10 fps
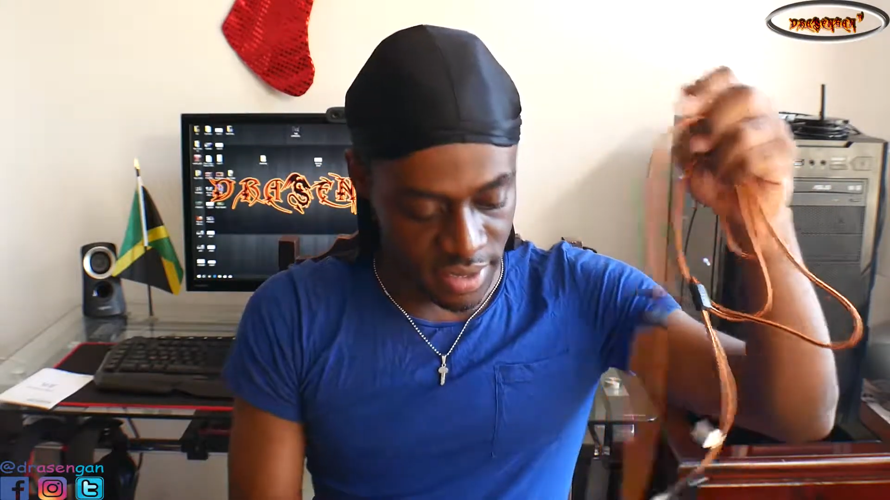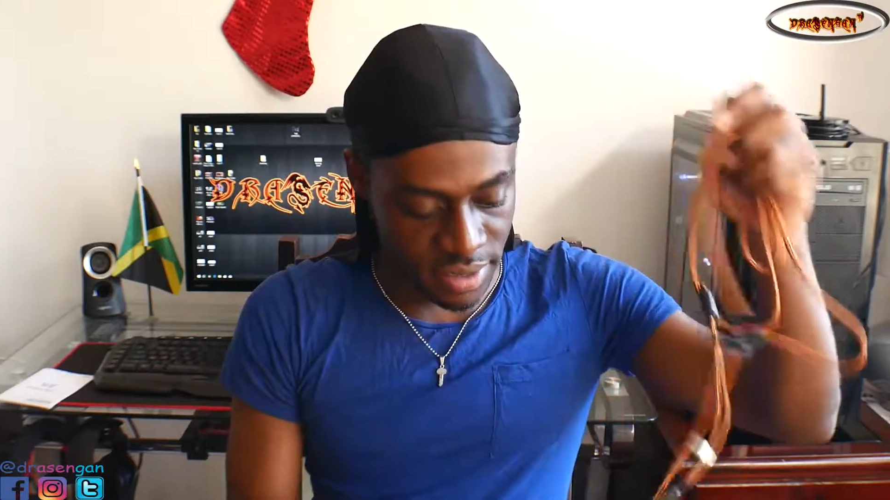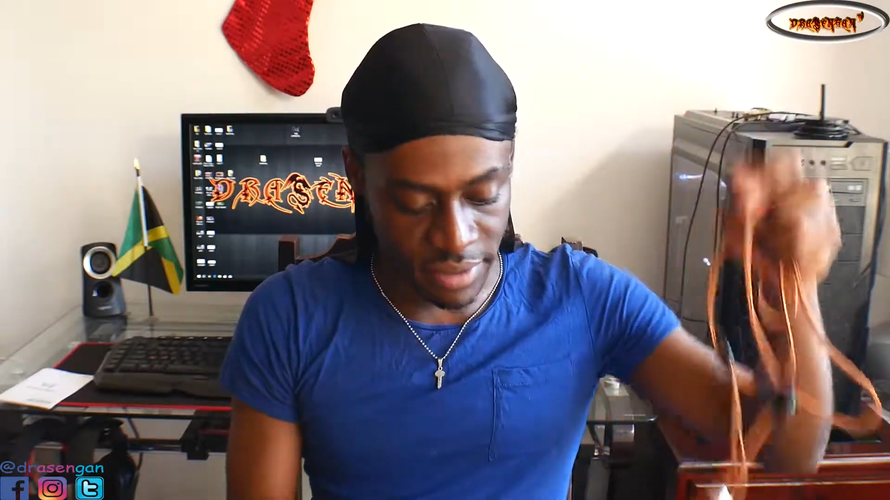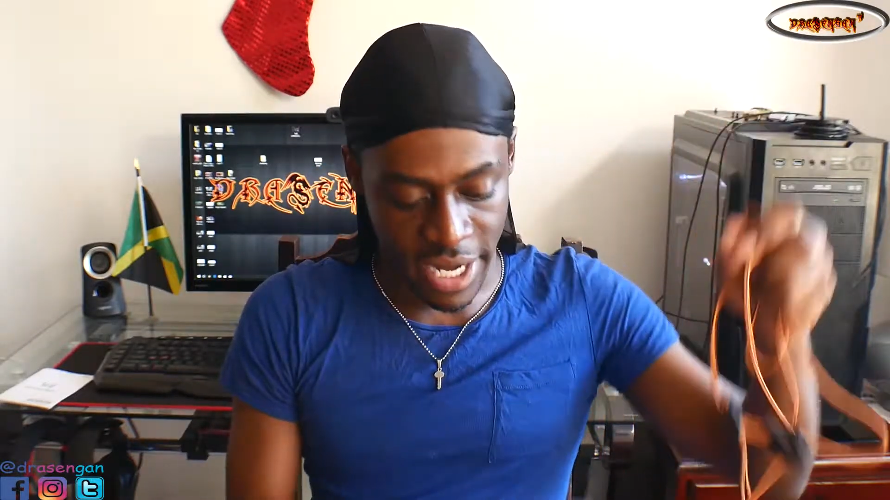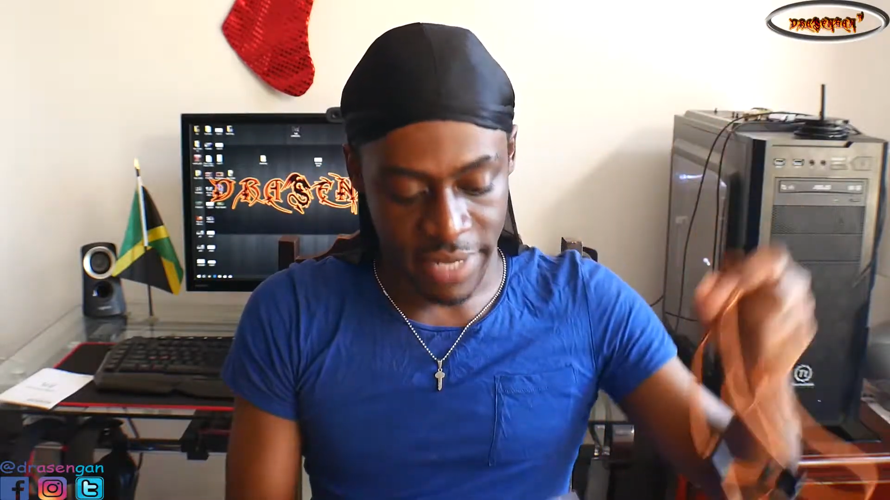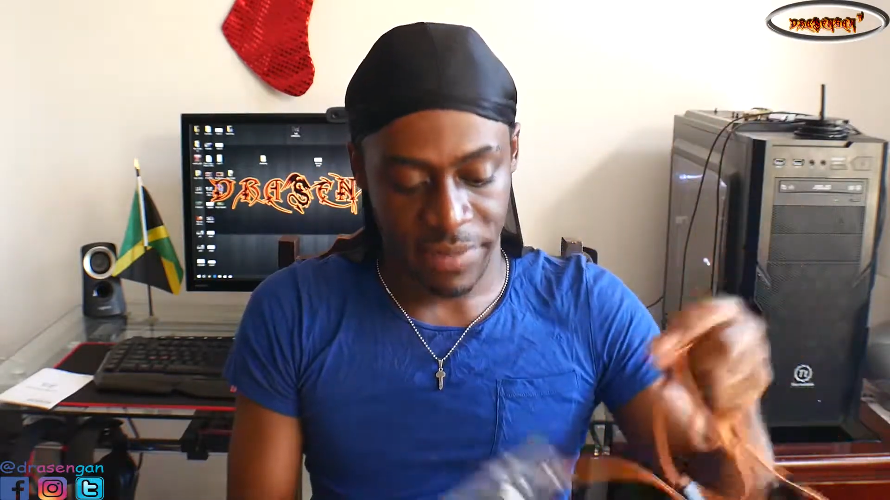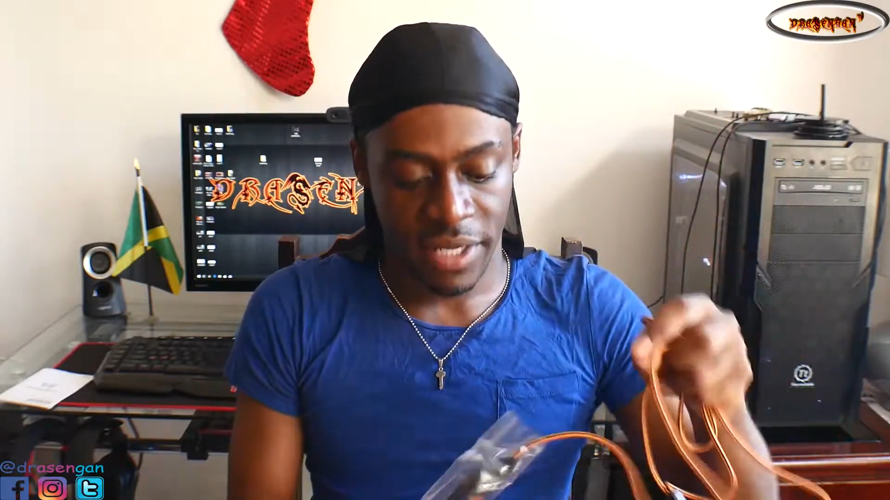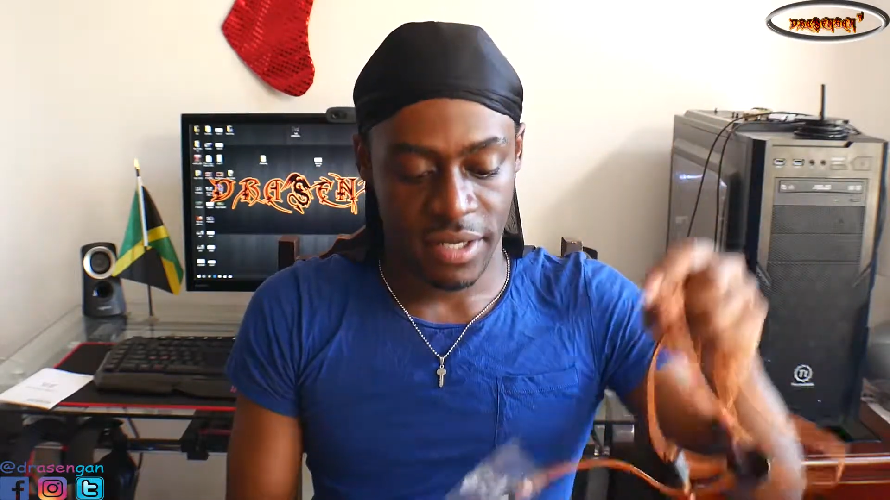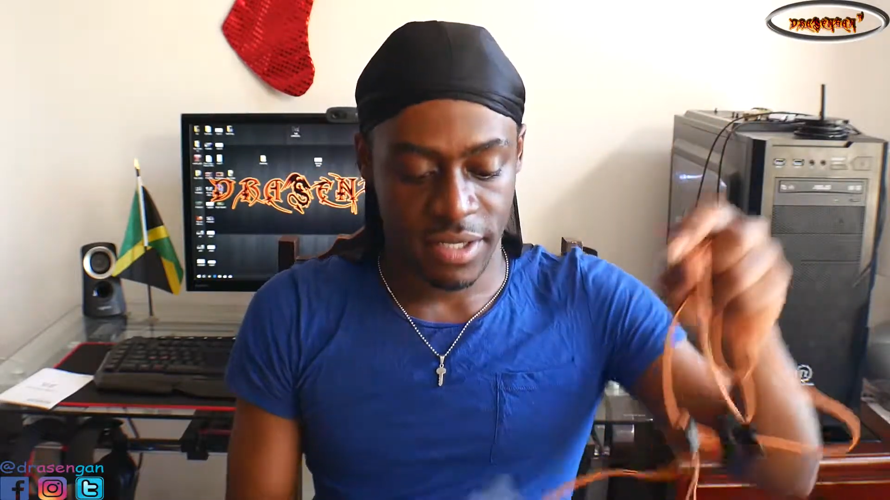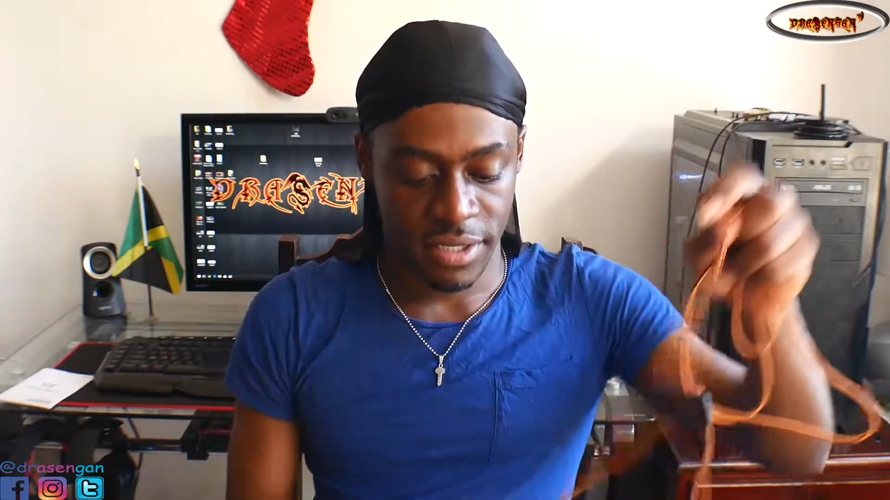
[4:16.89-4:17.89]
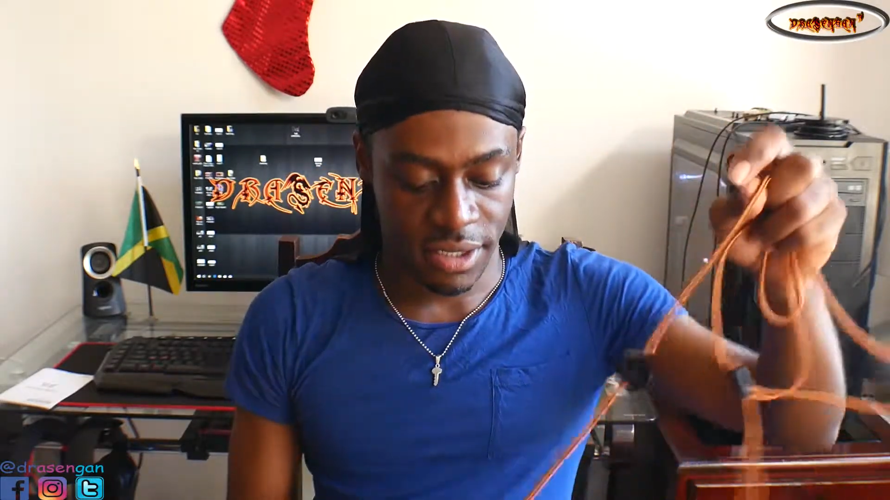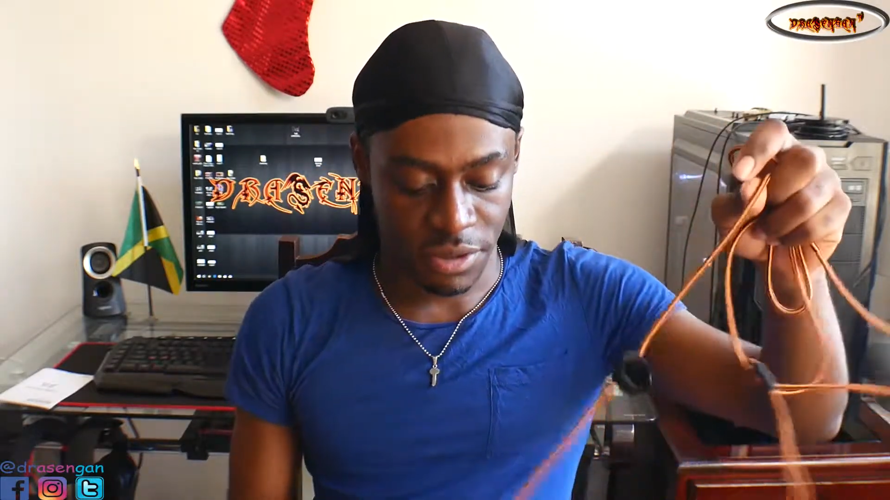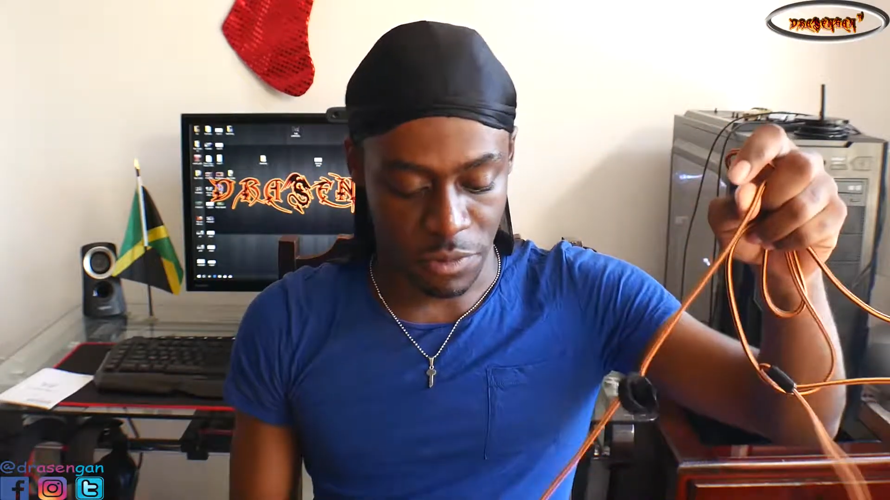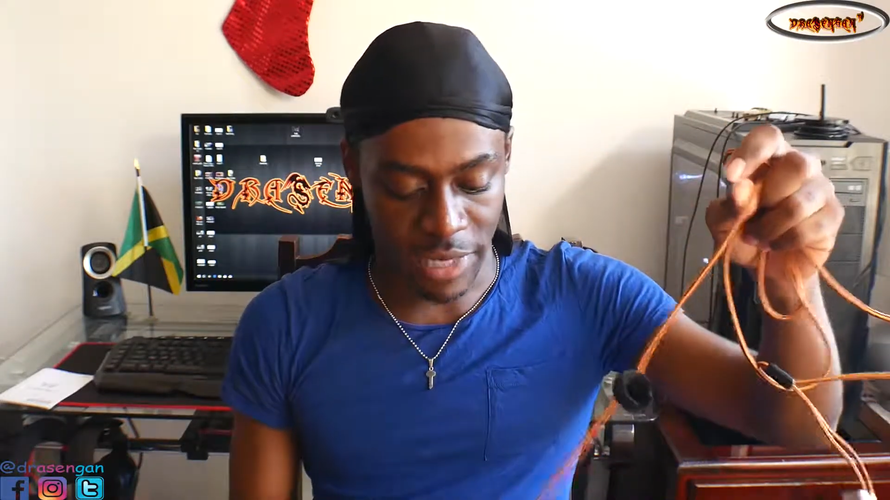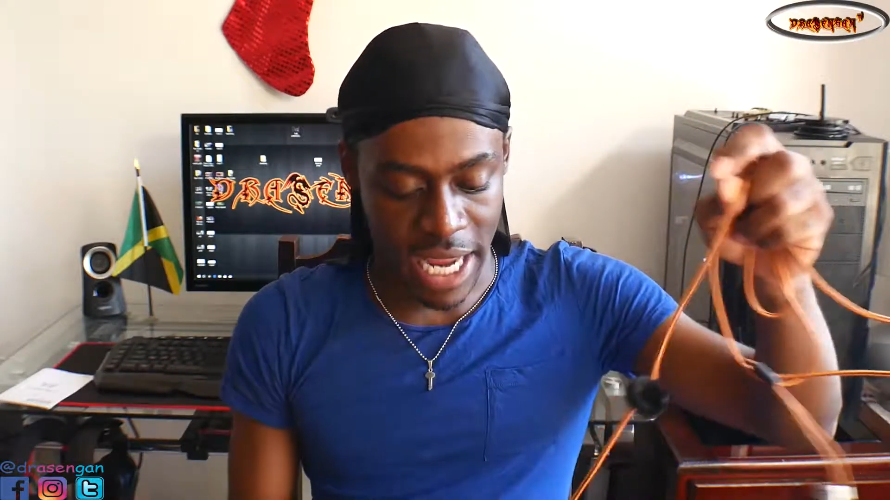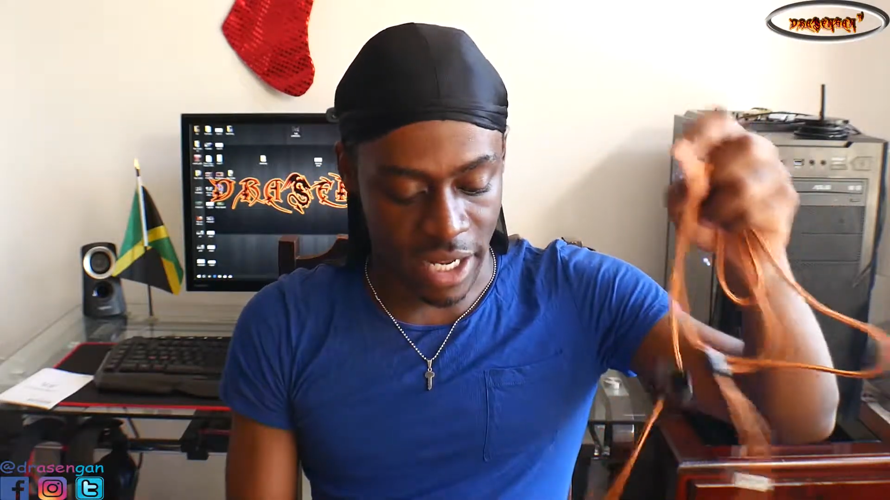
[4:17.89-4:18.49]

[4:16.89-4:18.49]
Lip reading: Alright, so we got a